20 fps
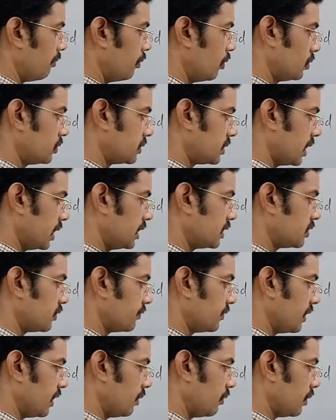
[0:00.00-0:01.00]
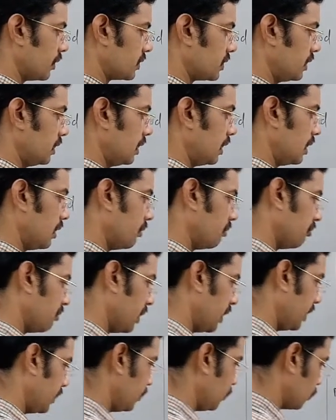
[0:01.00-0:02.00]
both sides of the equation
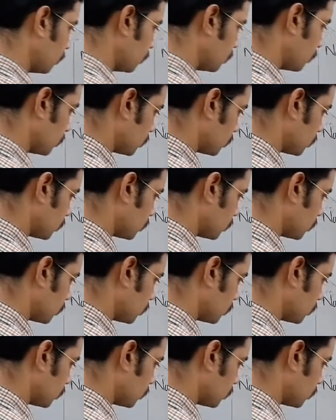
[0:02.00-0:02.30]
by 2,